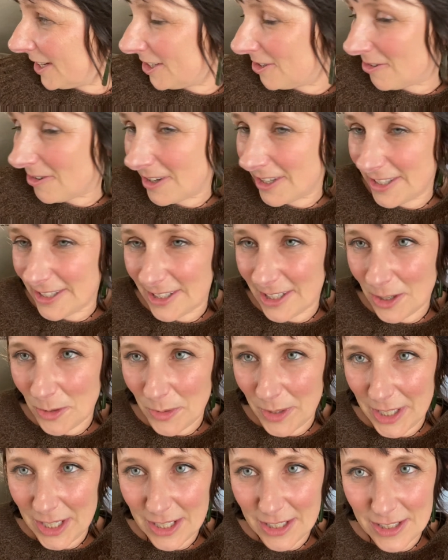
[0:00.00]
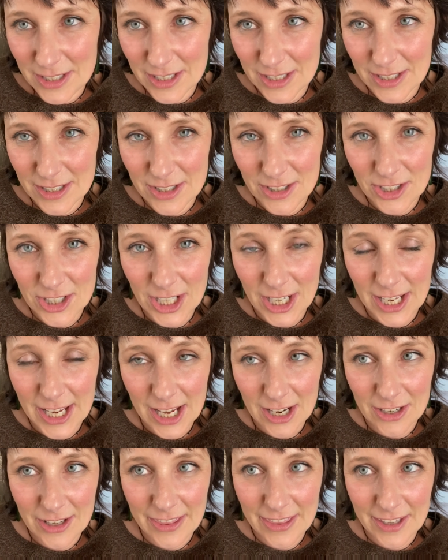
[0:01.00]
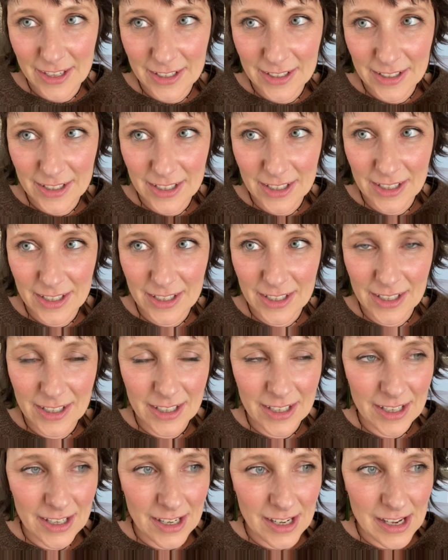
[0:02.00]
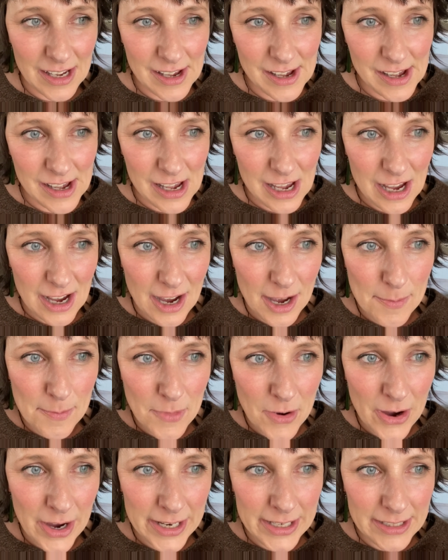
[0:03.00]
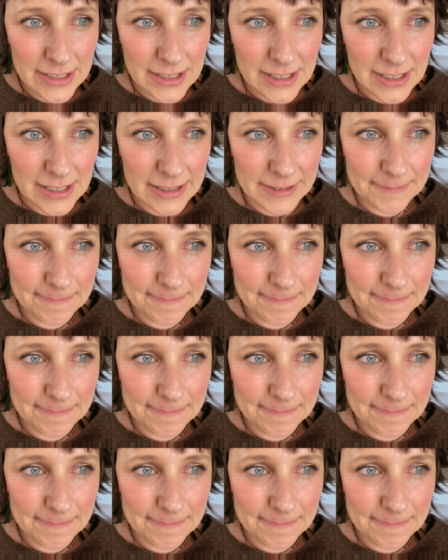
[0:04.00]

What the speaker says: night, so we can just chill out, I think. I might